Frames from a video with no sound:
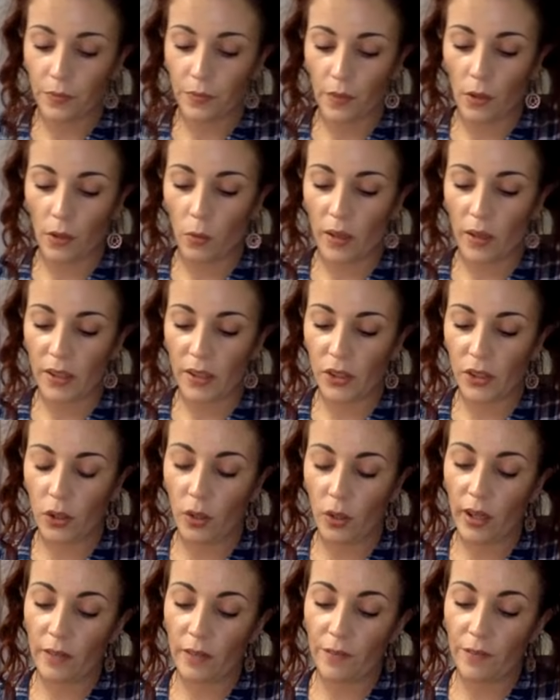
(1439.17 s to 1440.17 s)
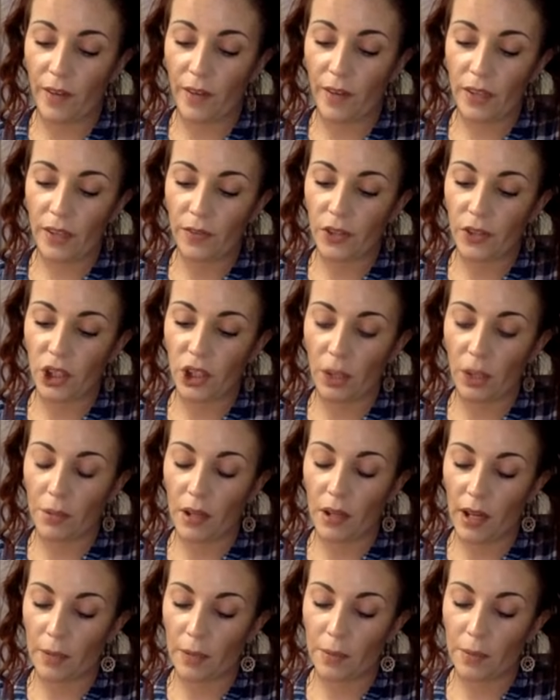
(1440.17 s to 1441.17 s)
What is your advice for
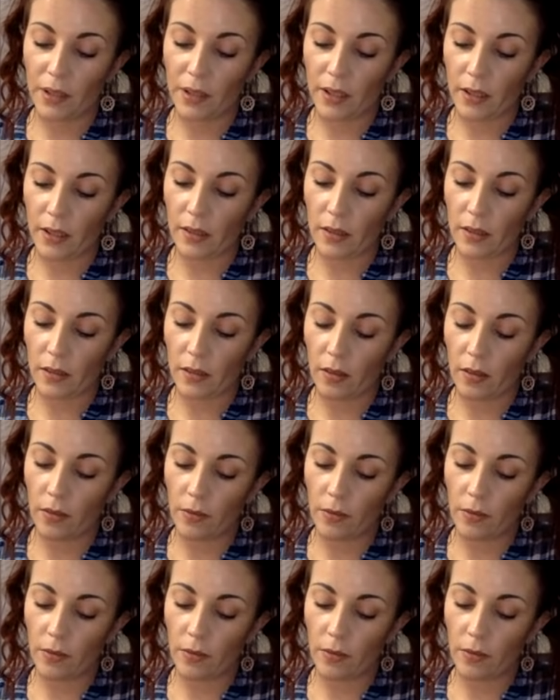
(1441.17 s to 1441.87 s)
Gemini, please?